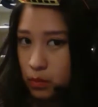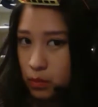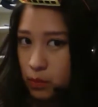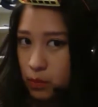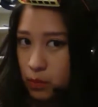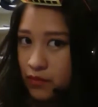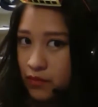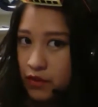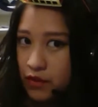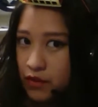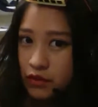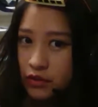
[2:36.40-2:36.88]

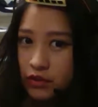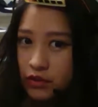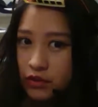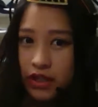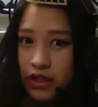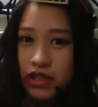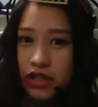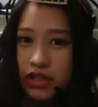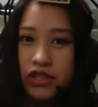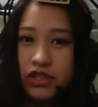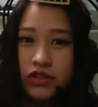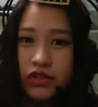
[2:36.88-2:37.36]
first
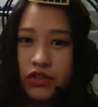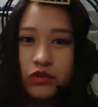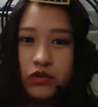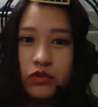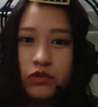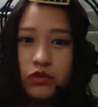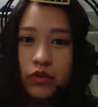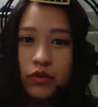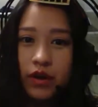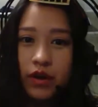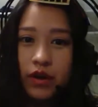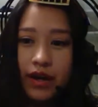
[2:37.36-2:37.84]
grade
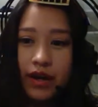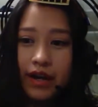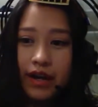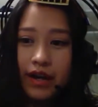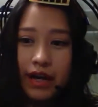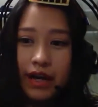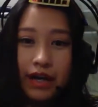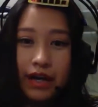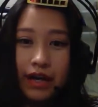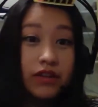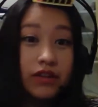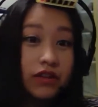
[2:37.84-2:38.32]
to
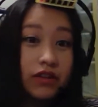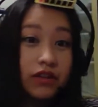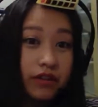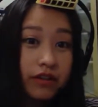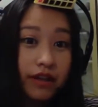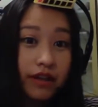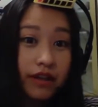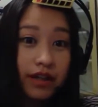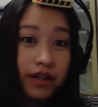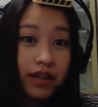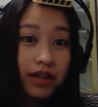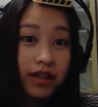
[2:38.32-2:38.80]
8th
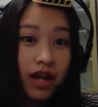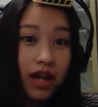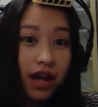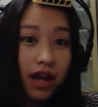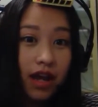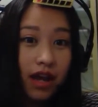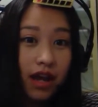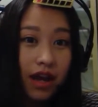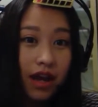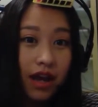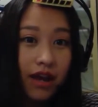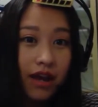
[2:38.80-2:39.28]
grade,
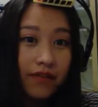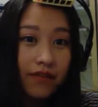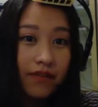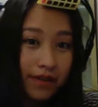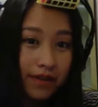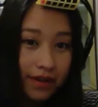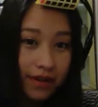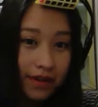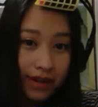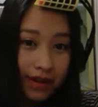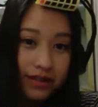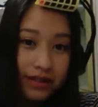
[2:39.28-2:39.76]
and
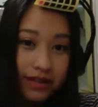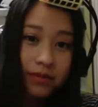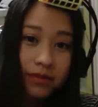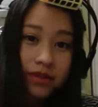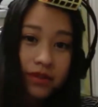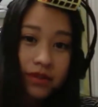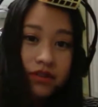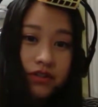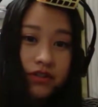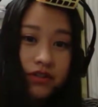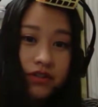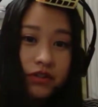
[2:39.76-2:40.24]
then I
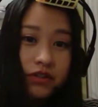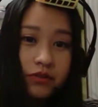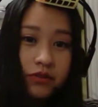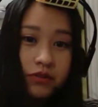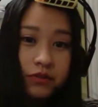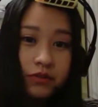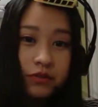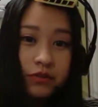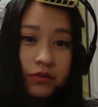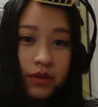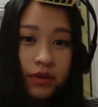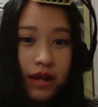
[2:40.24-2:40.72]
switched
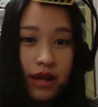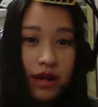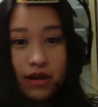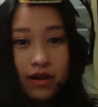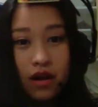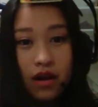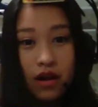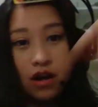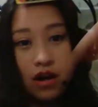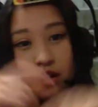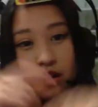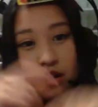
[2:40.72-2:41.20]
to an
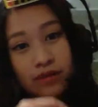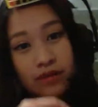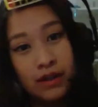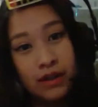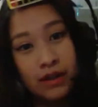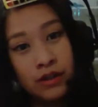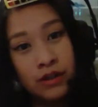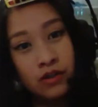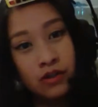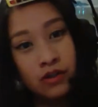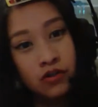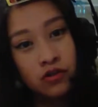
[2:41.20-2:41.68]

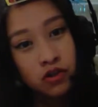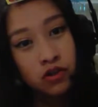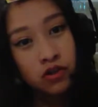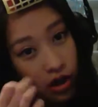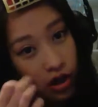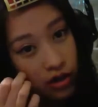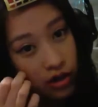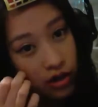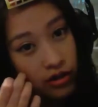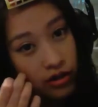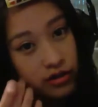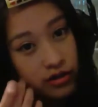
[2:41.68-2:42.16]
online
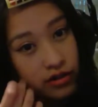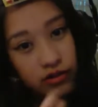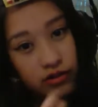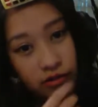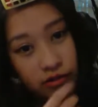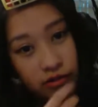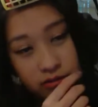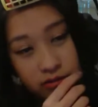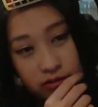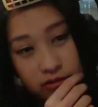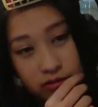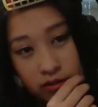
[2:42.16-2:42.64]
charter
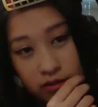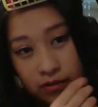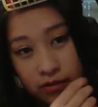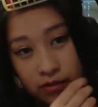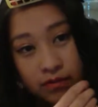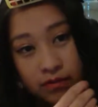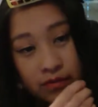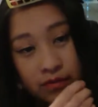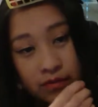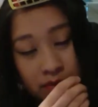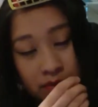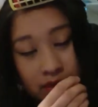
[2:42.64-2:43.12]
school,
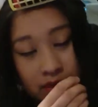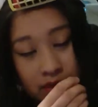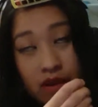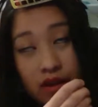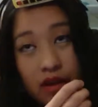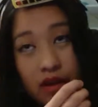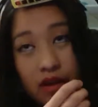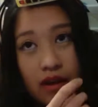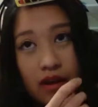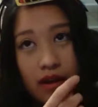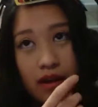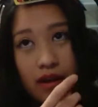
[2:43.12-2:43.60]

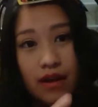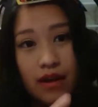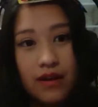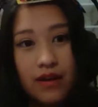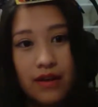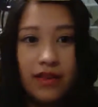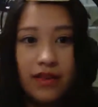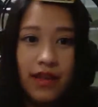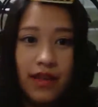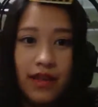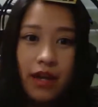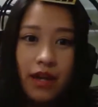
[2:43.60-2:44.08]

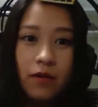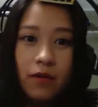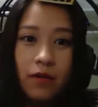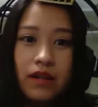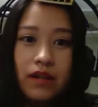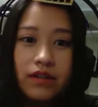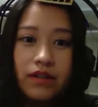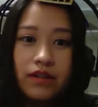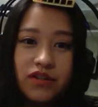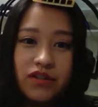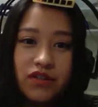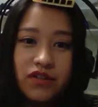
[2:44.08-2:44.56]
and then I
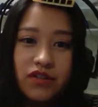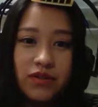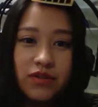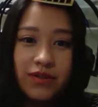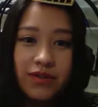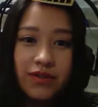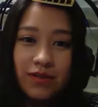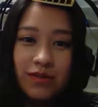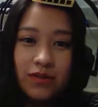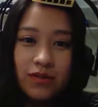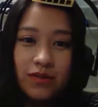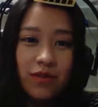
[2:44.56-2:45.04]
went
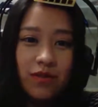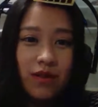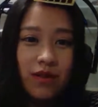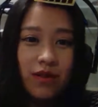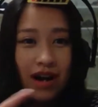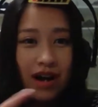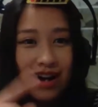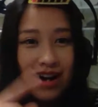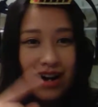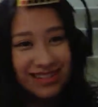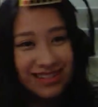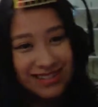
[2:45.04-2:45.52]
to
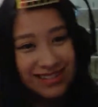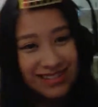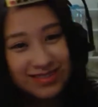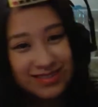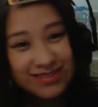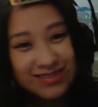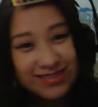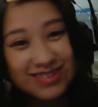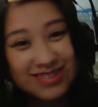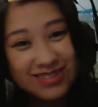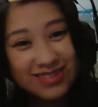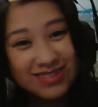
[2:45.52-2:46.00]
high
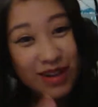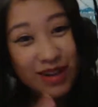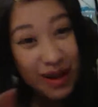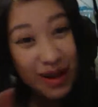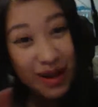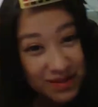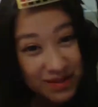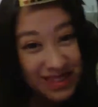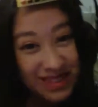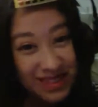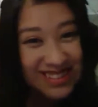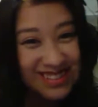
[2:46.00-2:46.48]
school
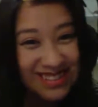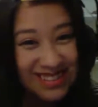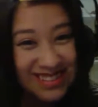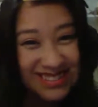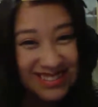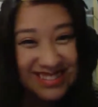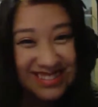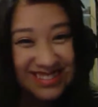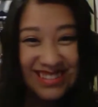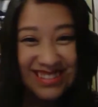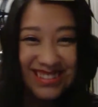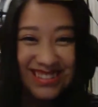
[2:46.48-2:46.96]
public
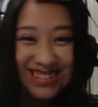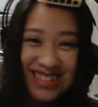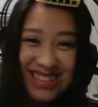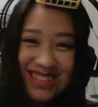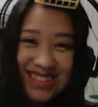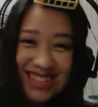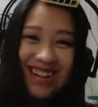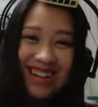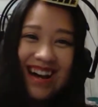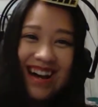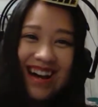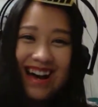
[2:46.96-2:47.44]
school.
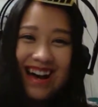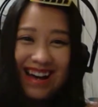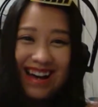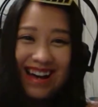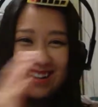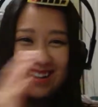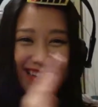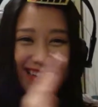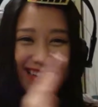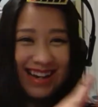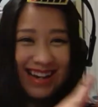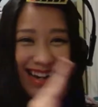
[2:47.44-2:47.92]
So
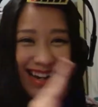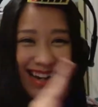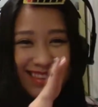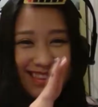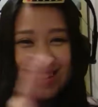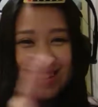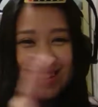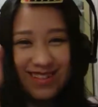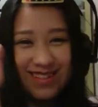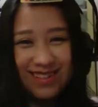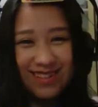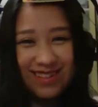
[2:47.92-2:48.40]
I had
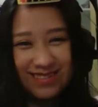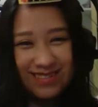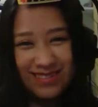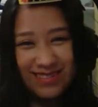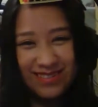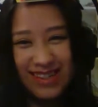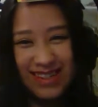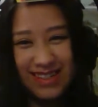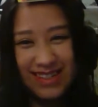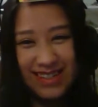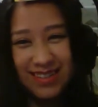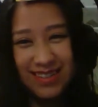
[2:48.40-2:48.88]
that whole
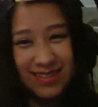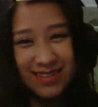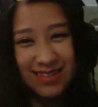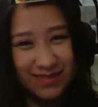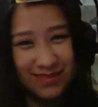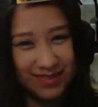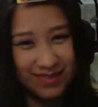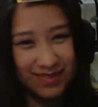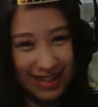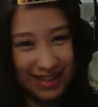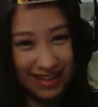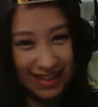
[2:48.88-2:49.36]
range of
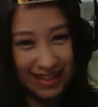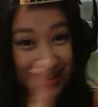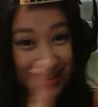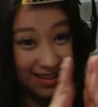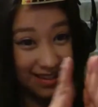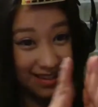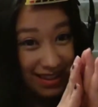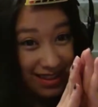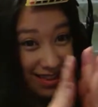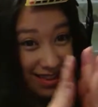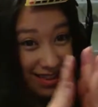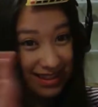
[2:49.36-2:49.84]
like
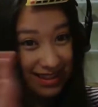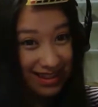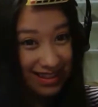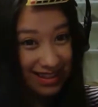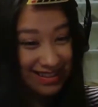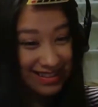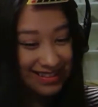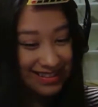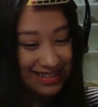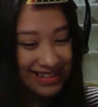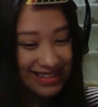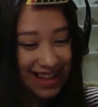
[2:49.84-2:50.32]

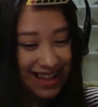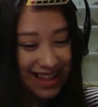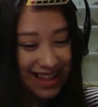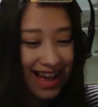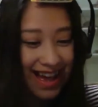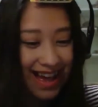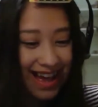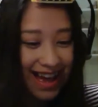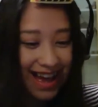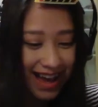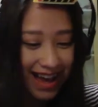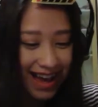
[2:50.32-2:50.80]
things,
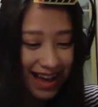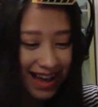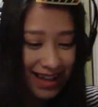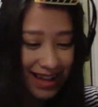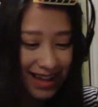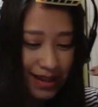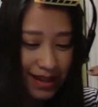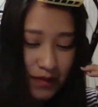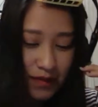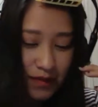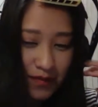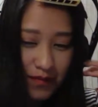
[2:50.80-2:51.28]

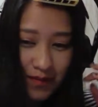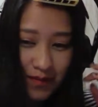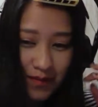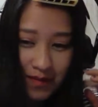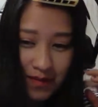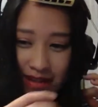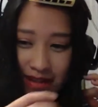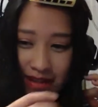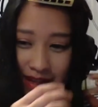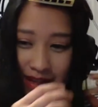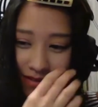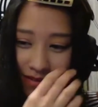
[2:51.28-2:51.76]
and for
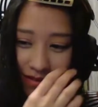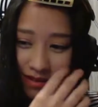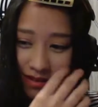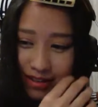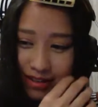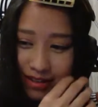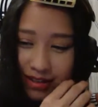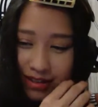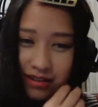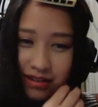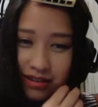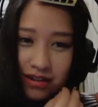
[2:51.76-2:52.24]
me that was
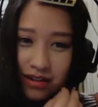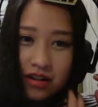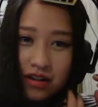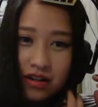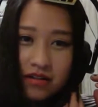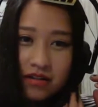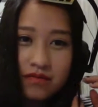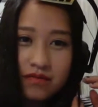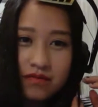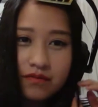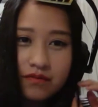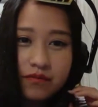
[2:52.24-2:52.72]
like
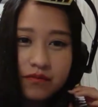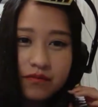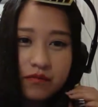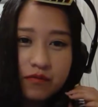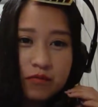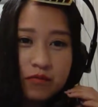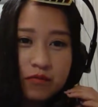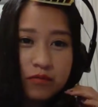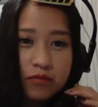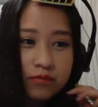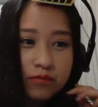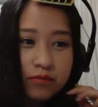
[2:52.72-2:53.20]
kind of
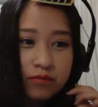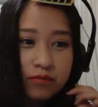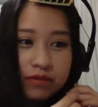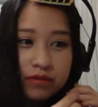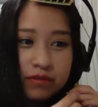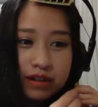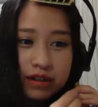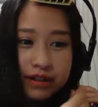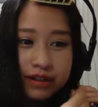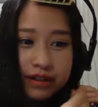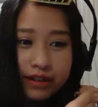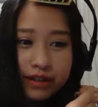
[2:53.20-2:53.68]

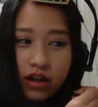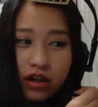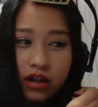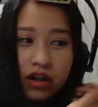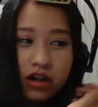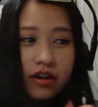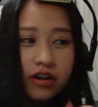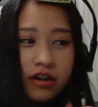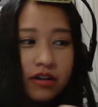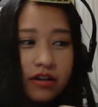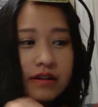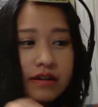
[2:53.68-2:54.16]
really
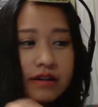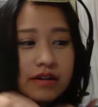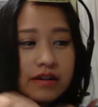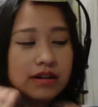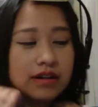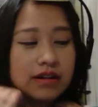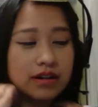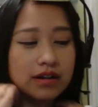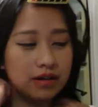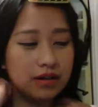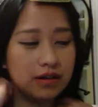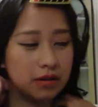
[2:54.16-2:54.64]
hard,
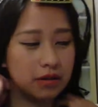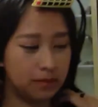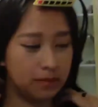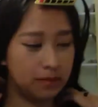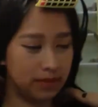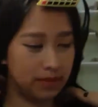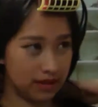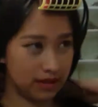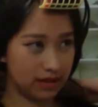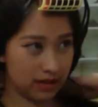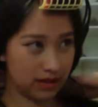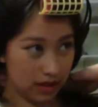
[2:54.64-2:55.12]

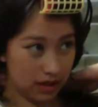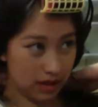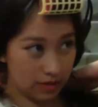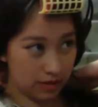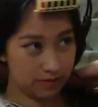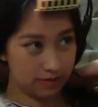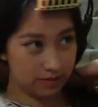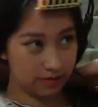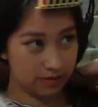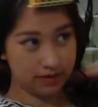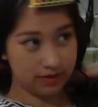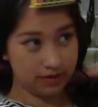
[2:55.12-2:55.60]
but it
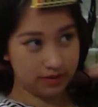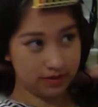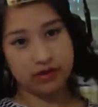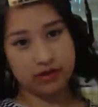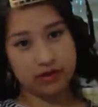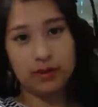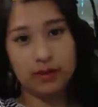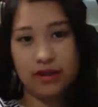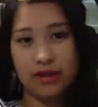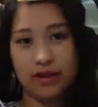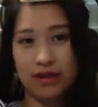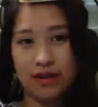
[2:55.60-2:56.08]
was a good
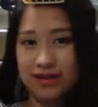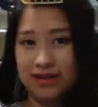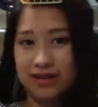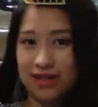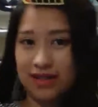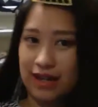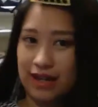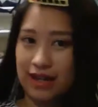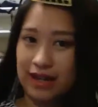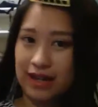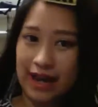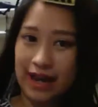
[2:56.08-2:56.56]
experience
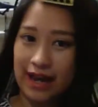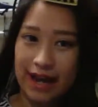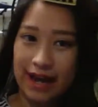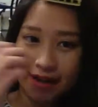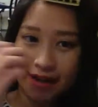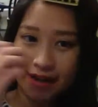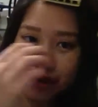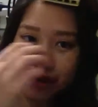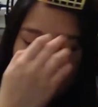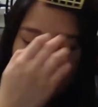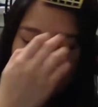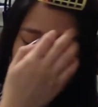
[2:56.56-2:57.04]
that I
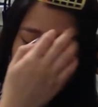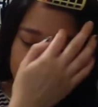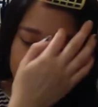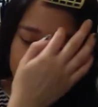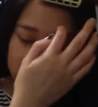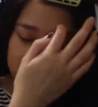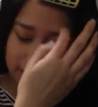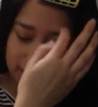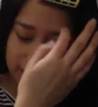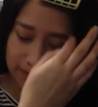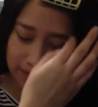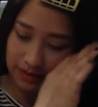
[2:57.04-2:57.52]
had
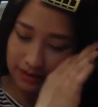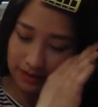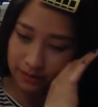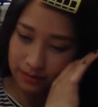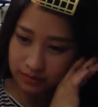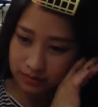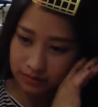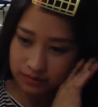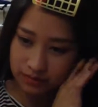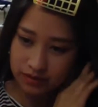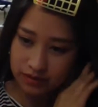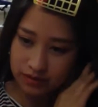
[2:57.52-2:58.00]
to be
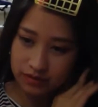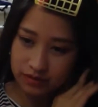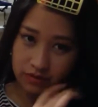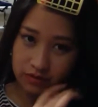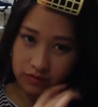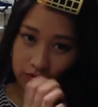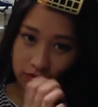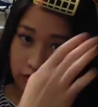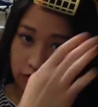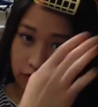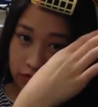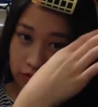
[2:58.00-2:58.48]
able to
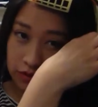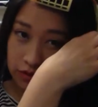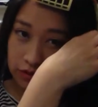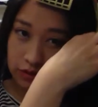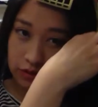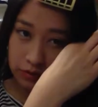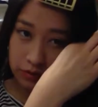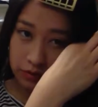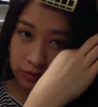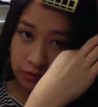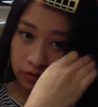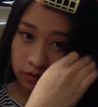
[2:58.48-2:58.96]
go
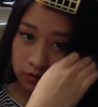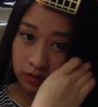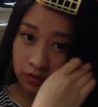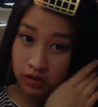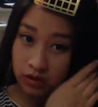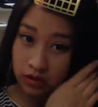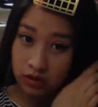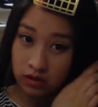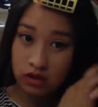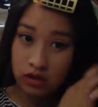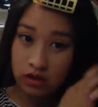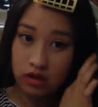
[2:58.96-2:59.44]
through
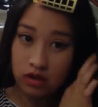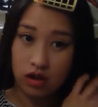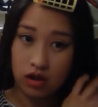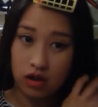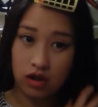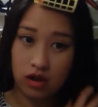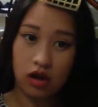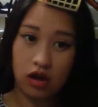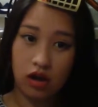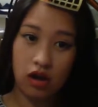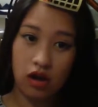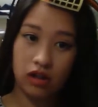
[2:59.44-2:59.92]

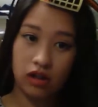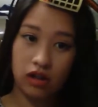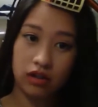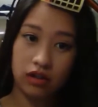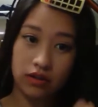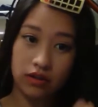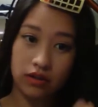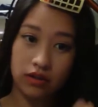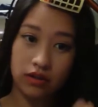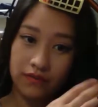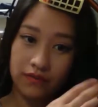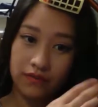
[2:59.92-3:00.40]
all
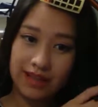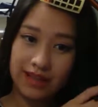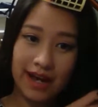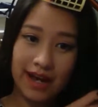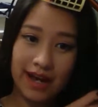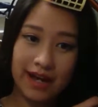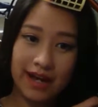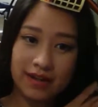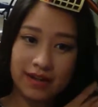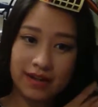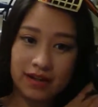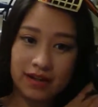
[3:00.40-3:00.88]
of that.